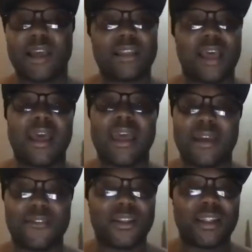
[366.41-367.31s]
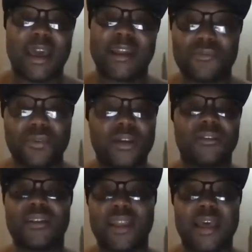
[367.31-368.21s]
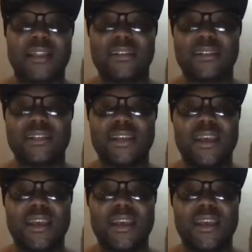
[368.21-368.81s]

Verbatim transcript: I have a lot of wealth of knowledge